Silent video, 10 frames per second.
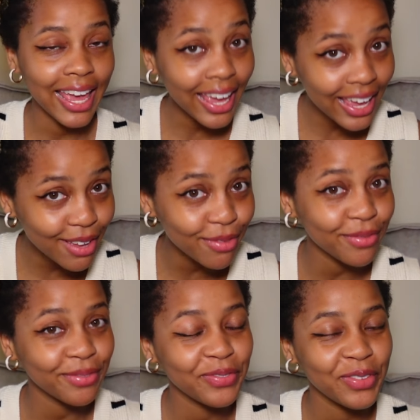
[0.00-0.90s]

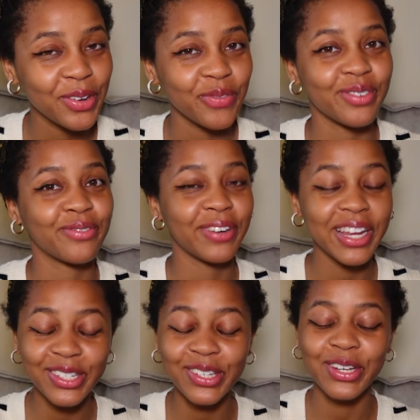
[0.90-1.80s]
If we
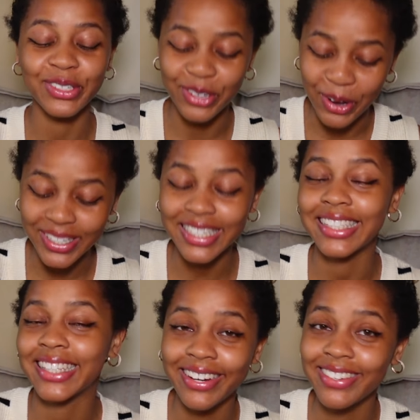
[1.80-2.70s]
faint not.
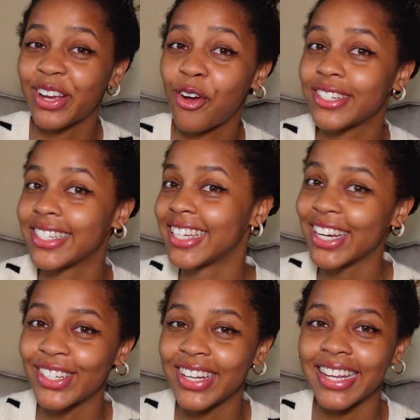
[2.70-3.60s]
There is a
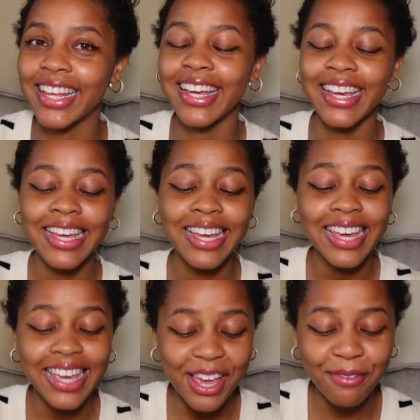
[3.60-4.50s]
condition there.
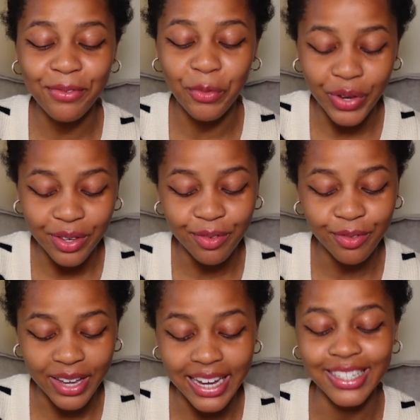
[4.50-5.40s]
If we
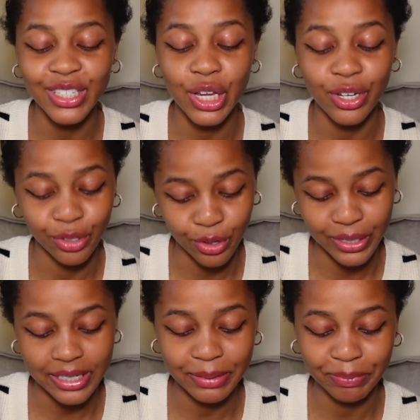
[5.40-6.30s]
faint
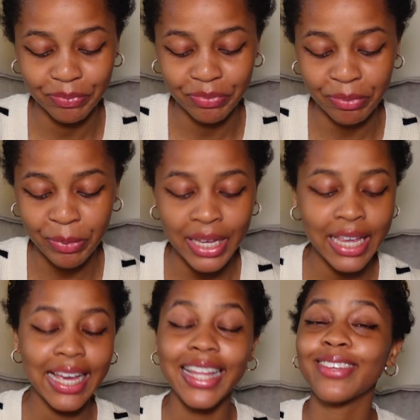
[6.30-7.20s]
not.
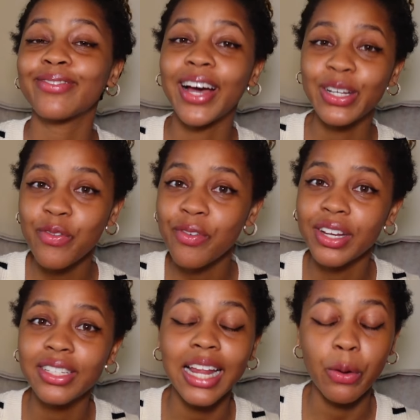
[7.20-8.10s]
And the final
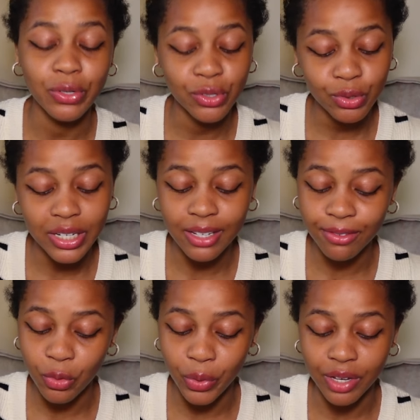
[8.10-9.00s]
thing that I want to leave
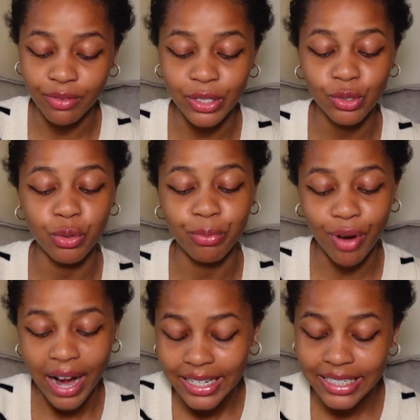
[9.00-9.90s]
you with is to
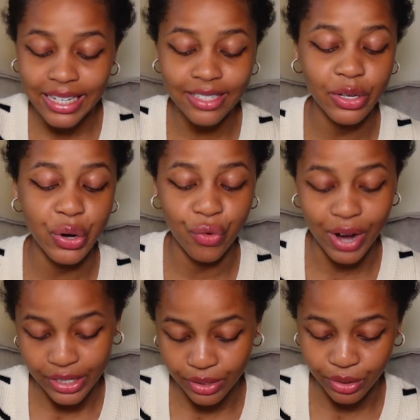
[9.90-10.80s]
practice
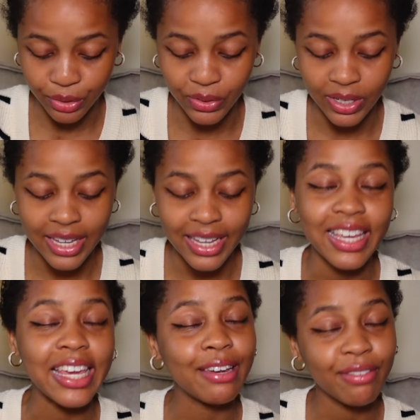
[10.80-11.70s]
gratitude.
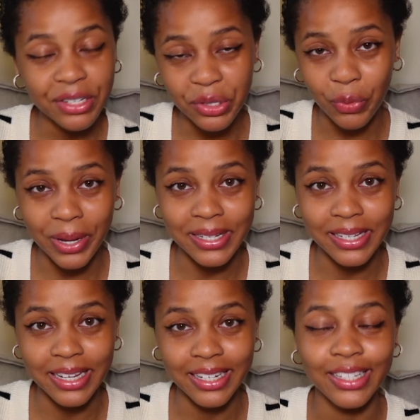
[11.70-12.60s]
Even in the
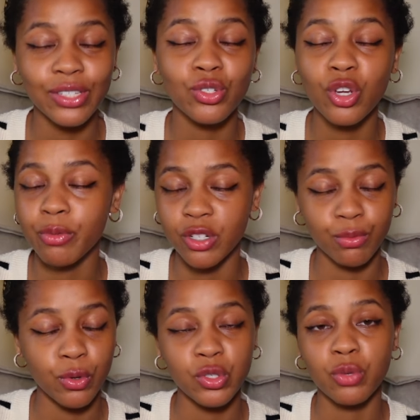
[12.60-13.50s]
waiting, there's so much
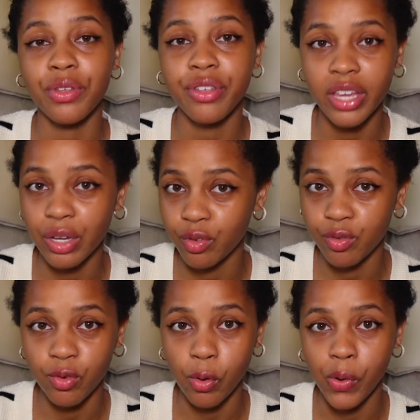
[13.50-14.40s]
more to be thankful
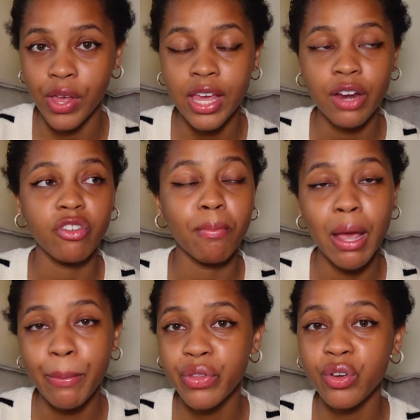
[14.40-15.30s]
for.
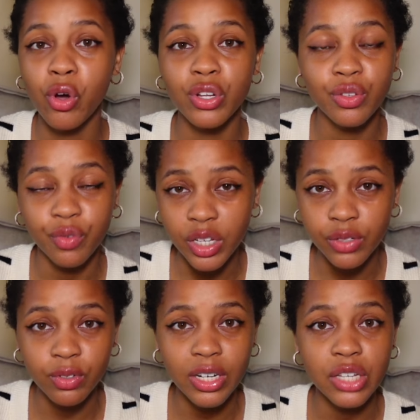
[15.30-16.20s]
Remember the God's
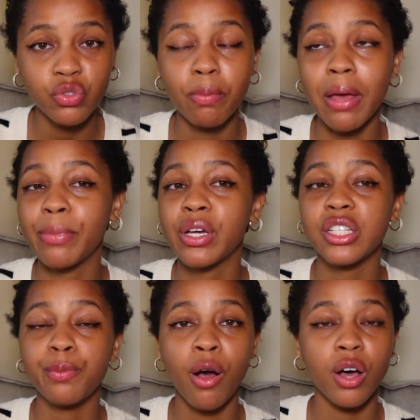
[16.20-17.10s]
faithfulness. Remember
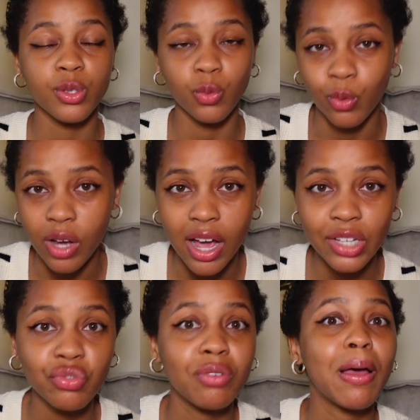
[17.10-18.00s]
his past
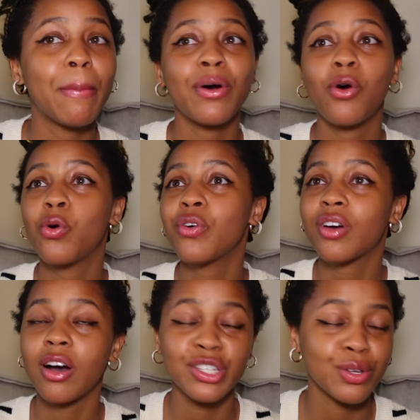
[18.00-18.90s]
works. Remember all the
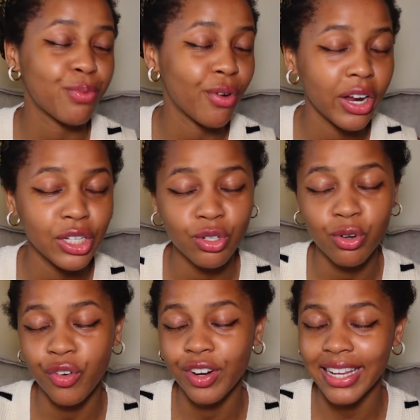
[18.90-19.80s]
answered prayers you
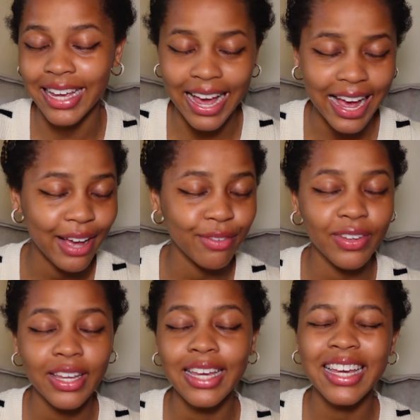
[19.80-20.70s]
already have.
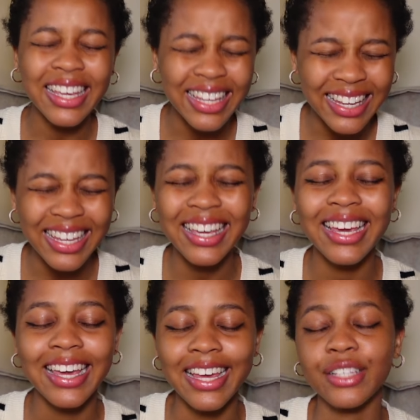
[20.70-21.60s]
He
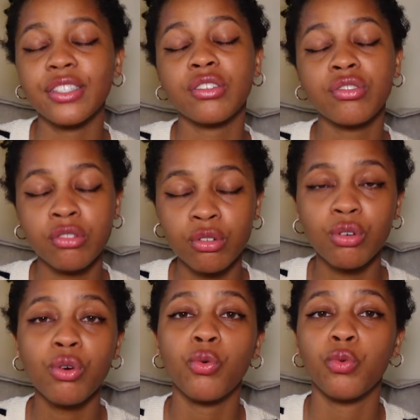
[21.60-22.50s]
is
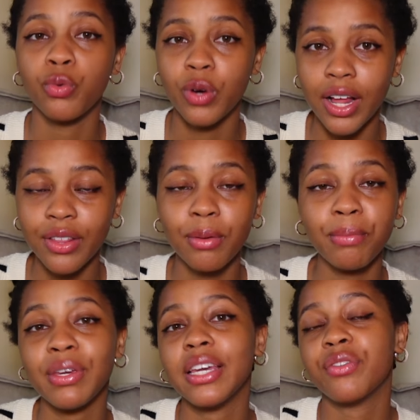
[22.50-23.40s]
still worth
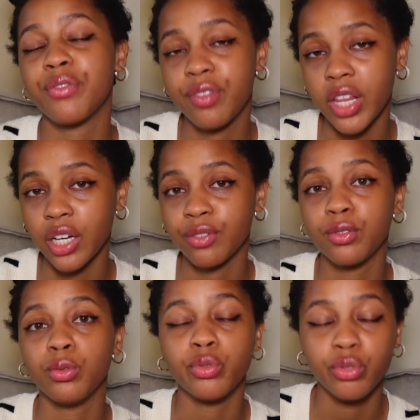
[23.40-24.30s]
being
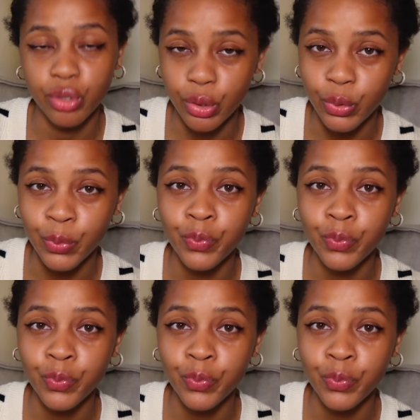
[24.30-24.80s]
thankful to.